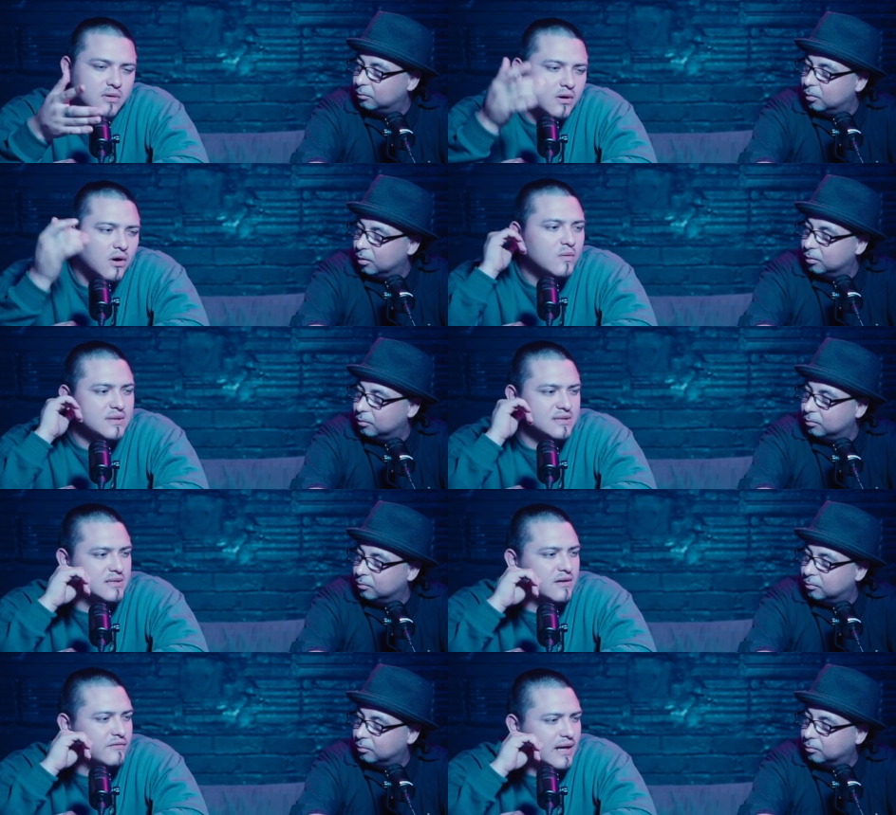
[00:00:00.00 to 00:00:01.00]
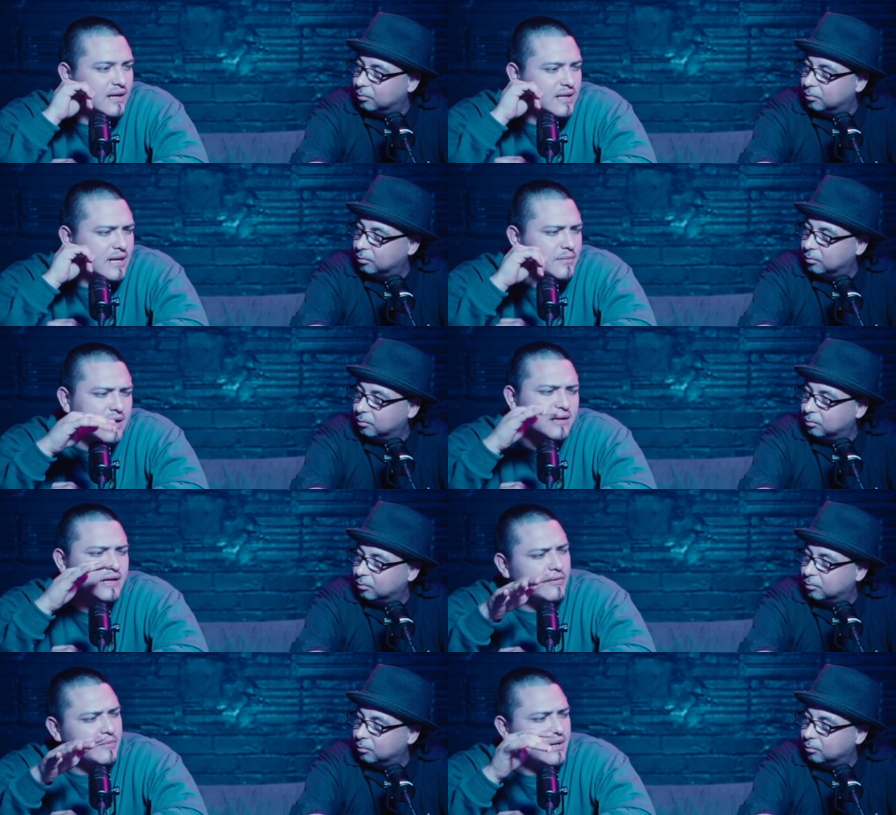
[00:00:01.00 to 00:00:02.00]
Speaker 1: or with stuff like that, but I never
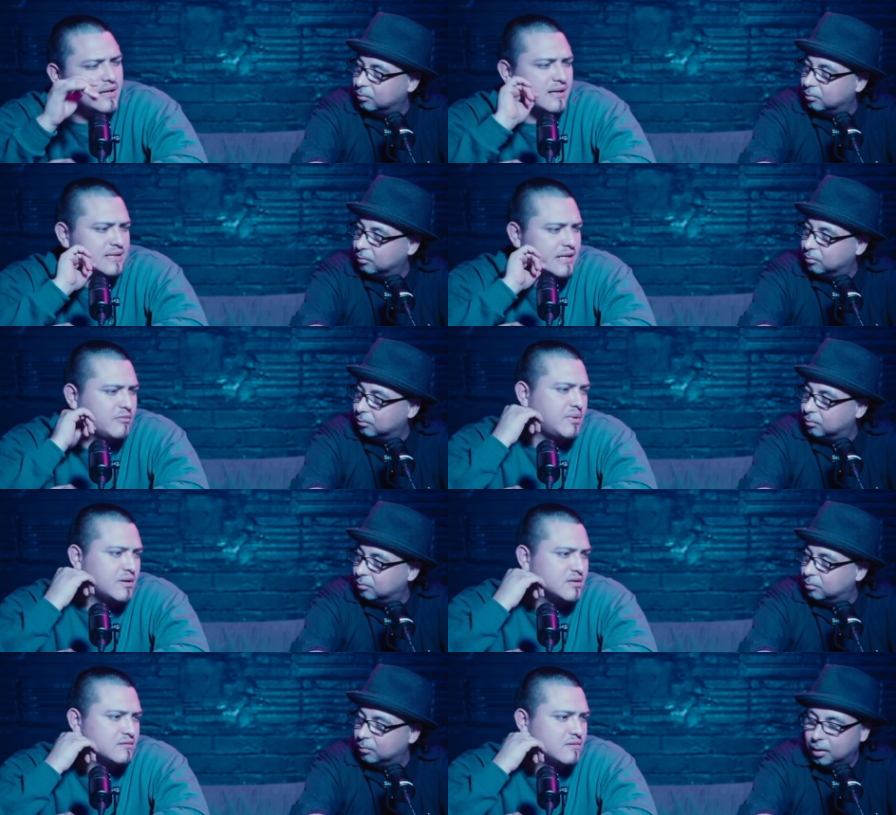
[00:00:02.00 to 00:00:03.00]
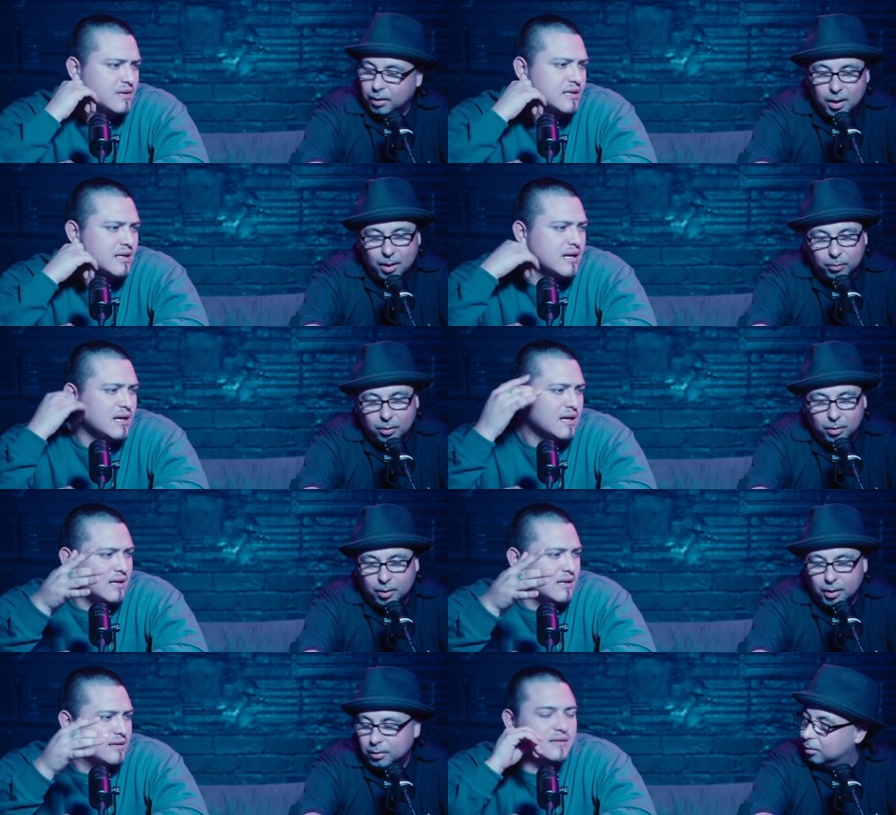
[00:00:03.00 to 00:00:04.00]
been that type of person really. No, I'm good on
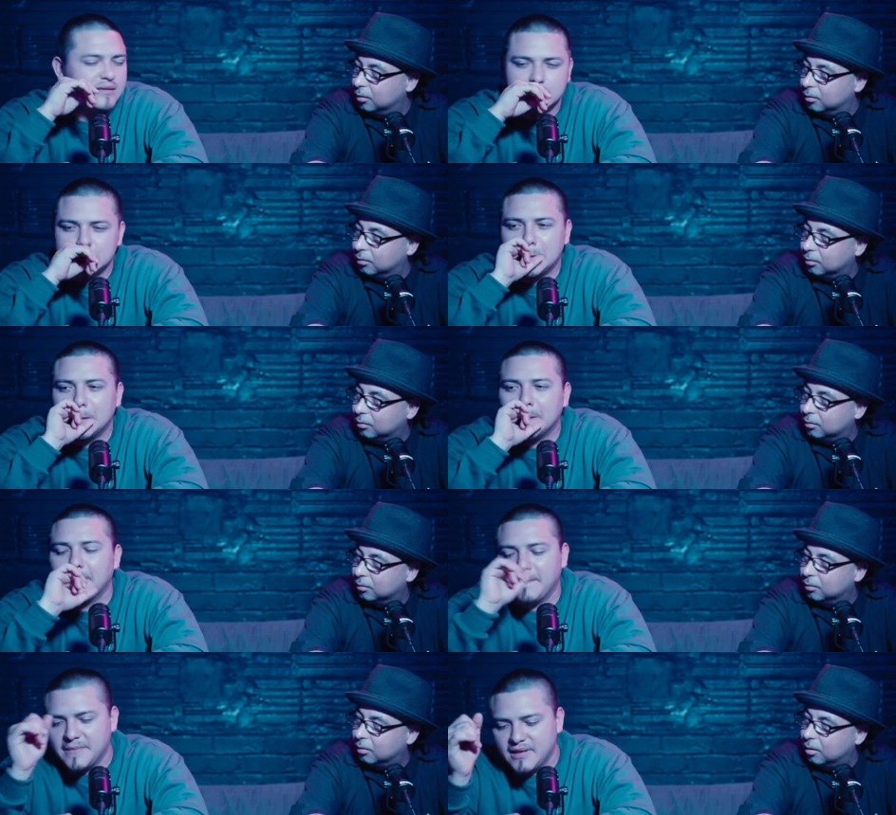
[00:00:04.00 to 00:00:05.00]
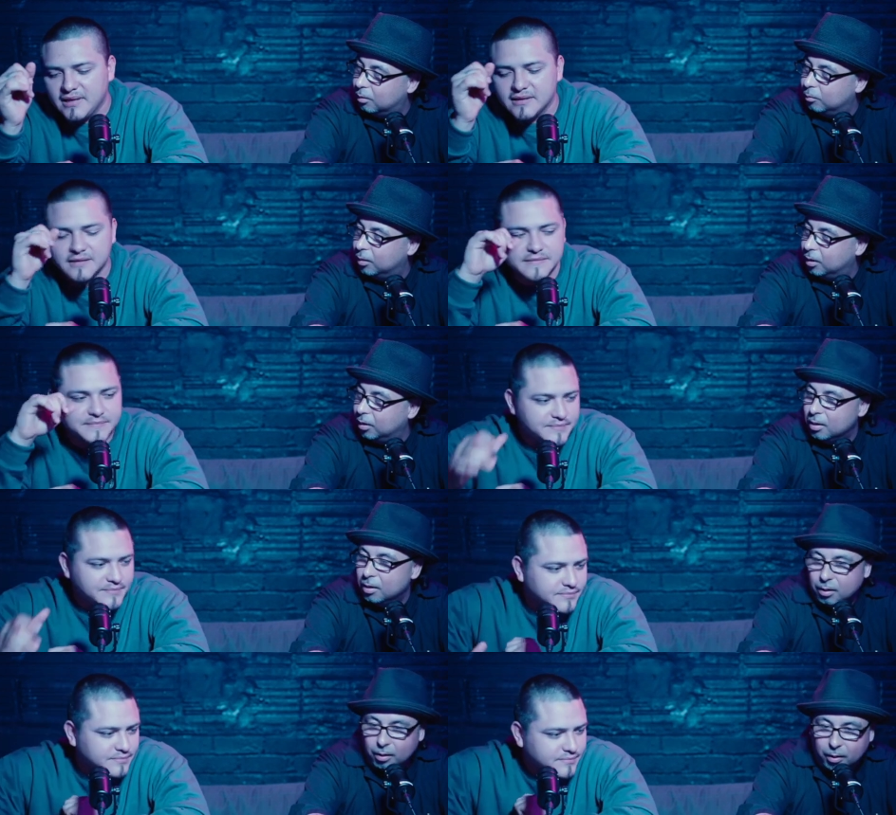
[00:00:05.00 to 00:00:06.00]
that shit. Yes, sir. Yeah. Alrighty.
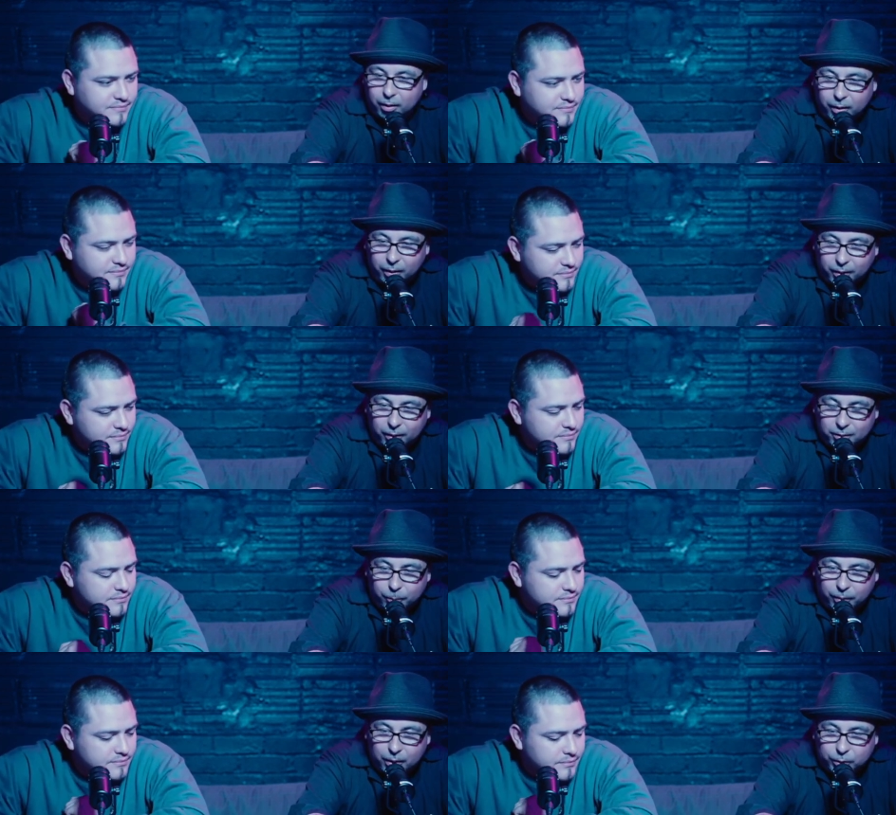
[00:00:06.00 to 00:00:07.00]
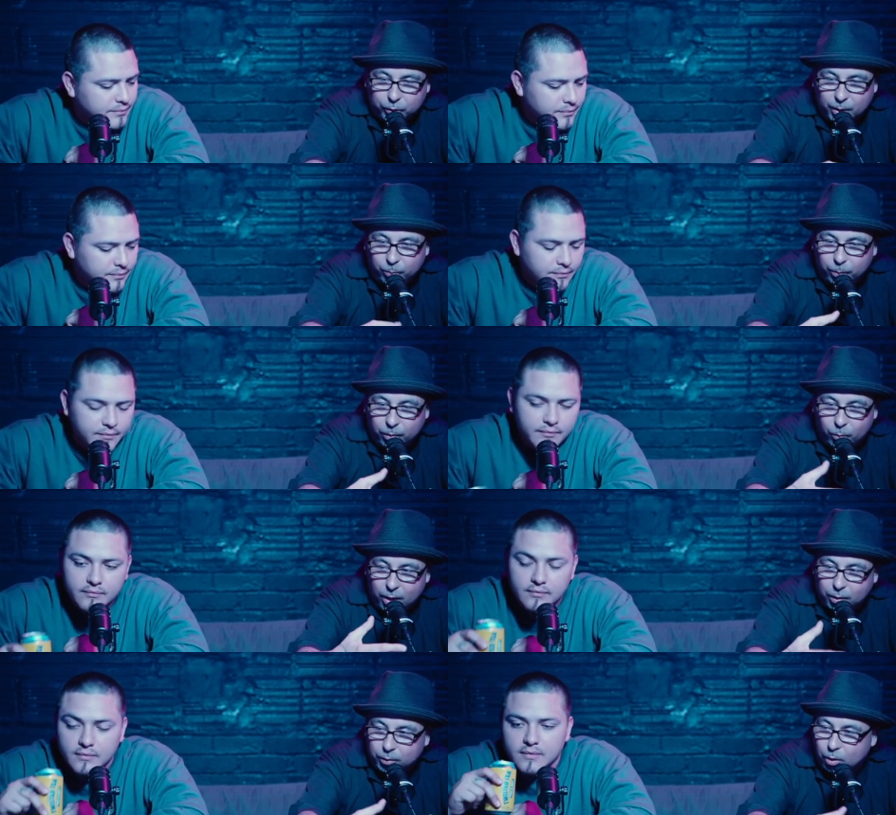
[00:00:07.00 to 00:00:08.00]
Speaker 2: Is it because you've seen people around
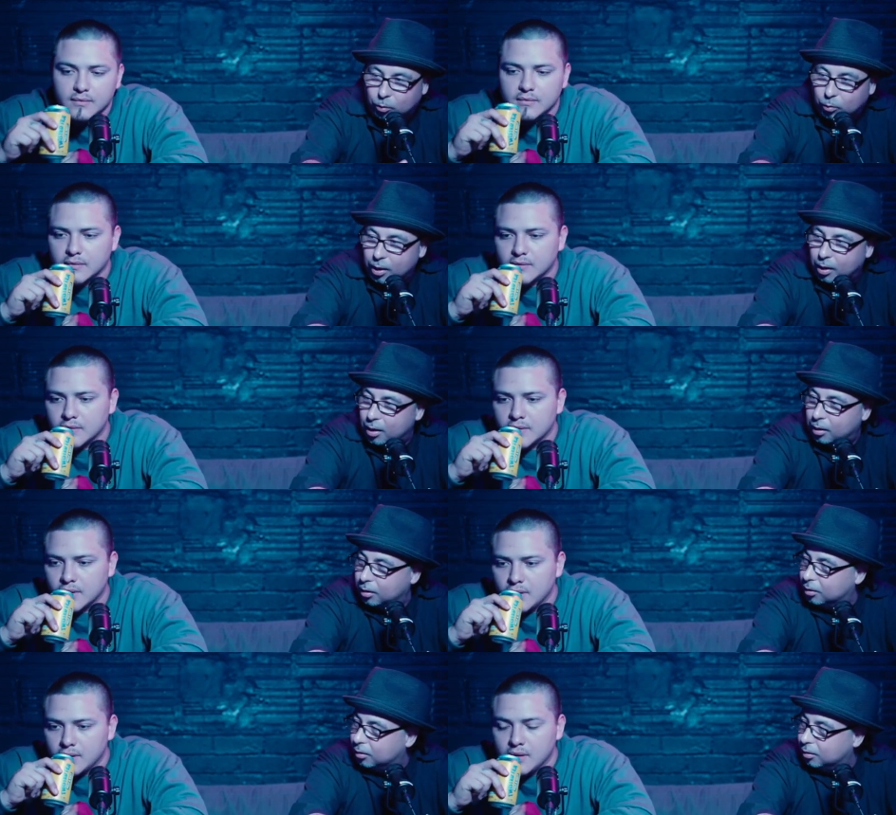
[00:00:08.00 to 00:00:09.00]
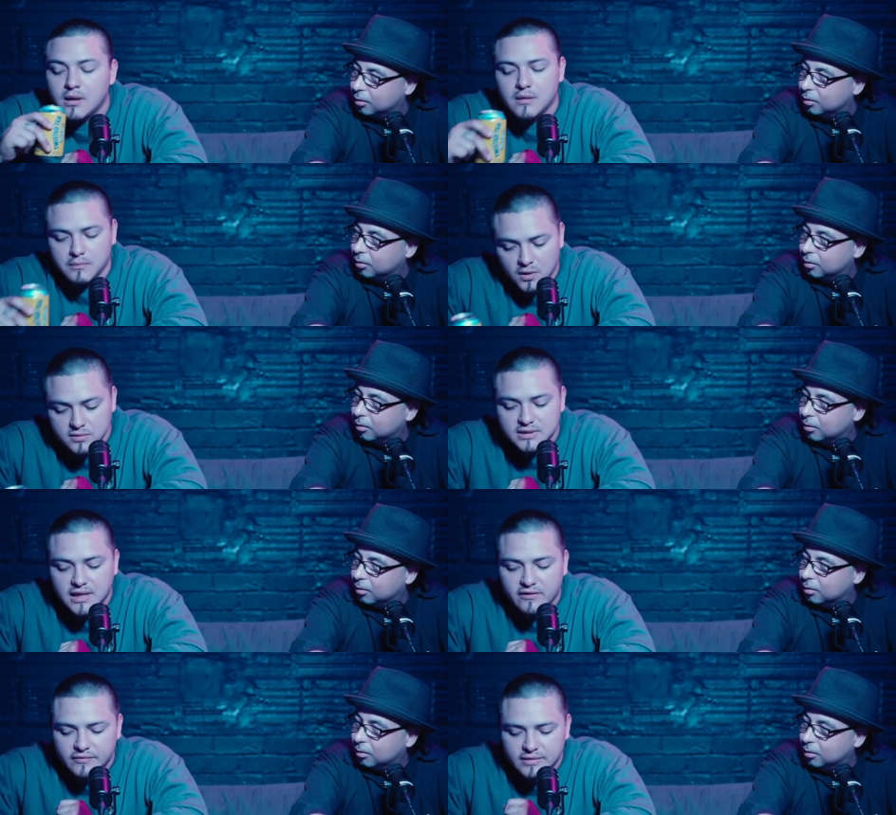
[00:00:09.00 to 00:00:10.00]
you go through that kind of thing?
Speaker 1: Most
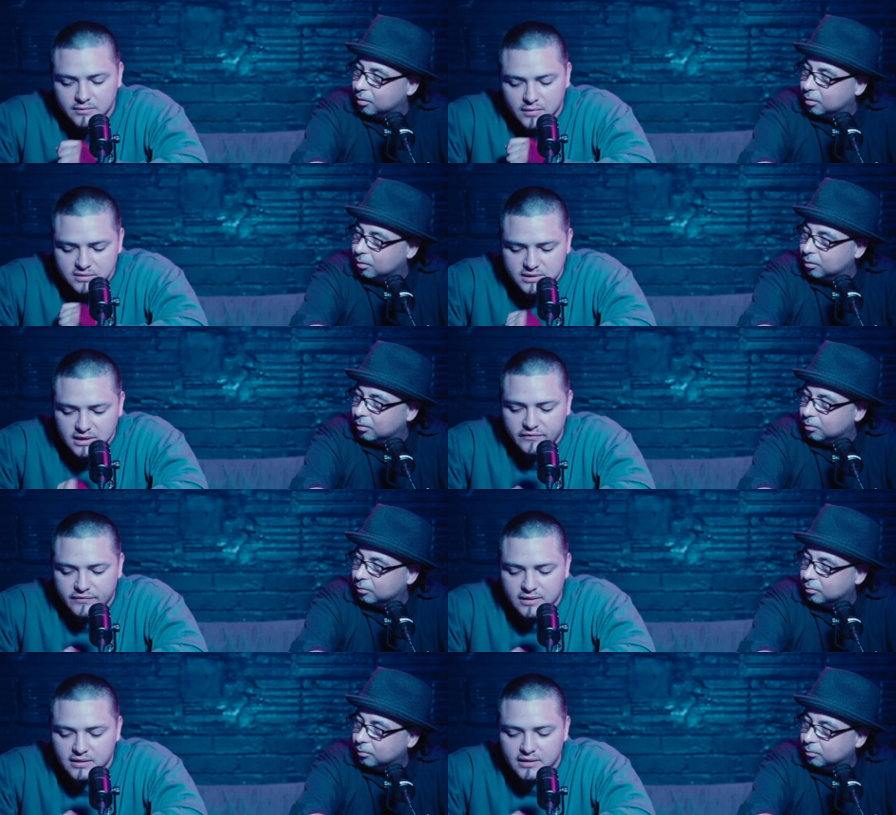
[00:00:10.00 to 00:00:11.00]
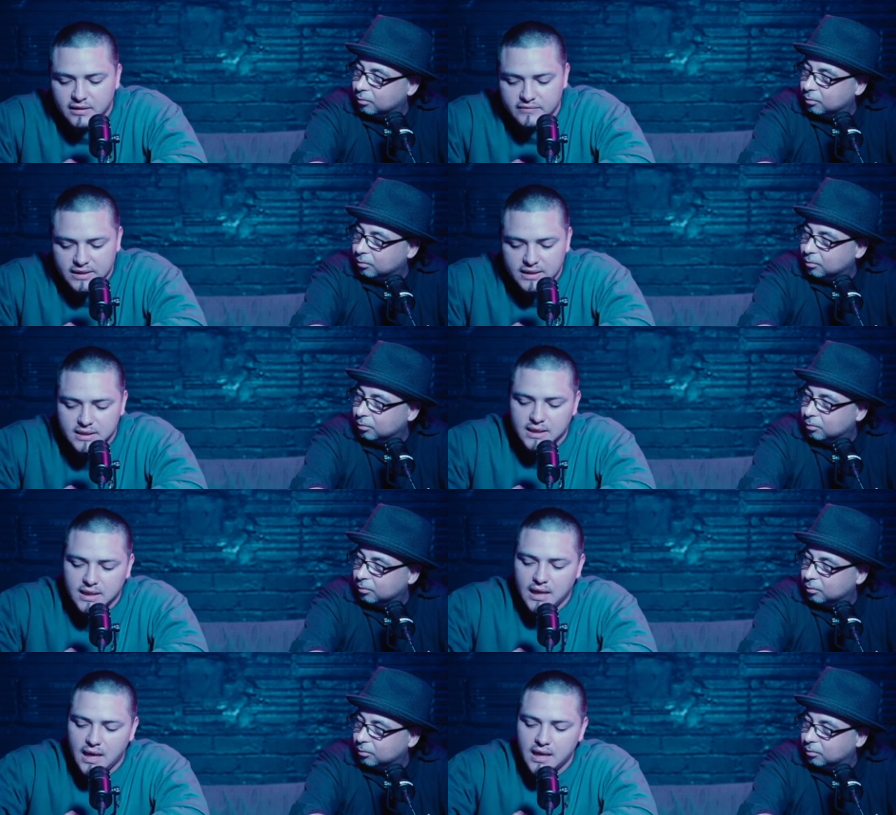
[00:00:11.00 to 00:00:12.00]
definitely, most definitely, I've did, and